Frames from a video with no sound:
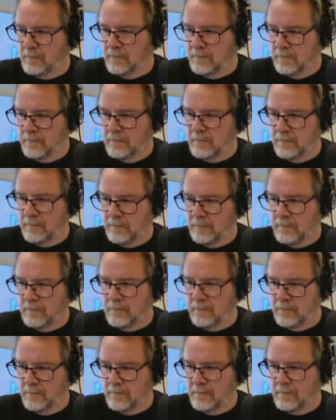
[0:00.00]

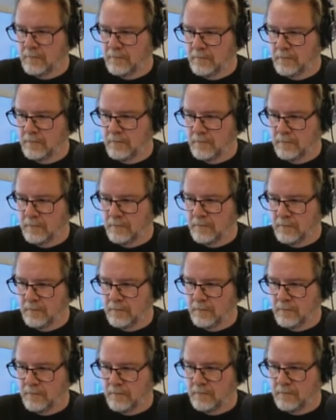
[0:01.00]

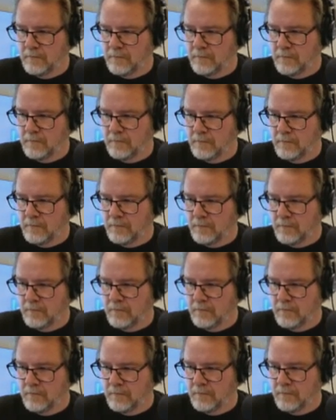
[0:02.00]

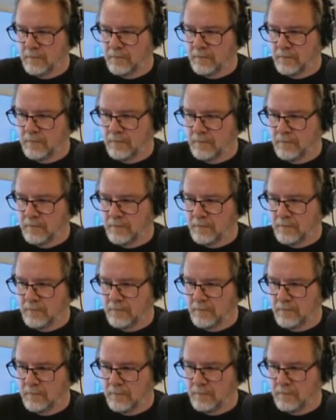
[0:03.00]

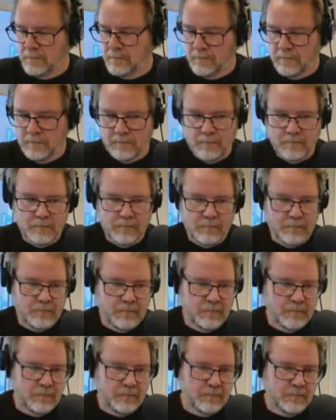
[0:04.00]

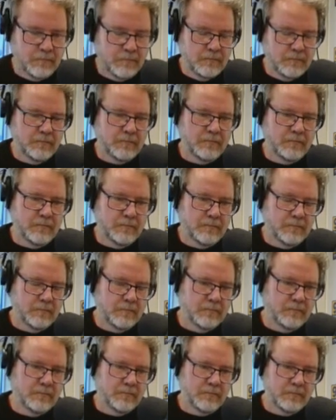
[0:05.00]

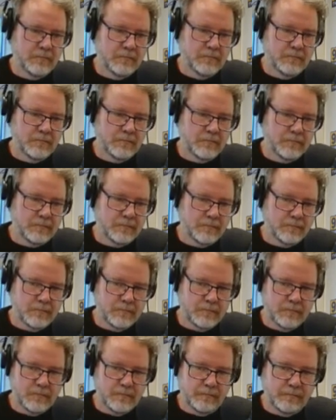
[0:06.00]

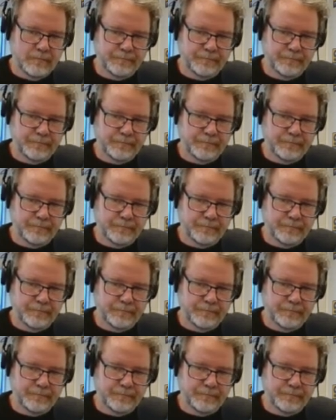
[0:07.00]
This person isn't speaking.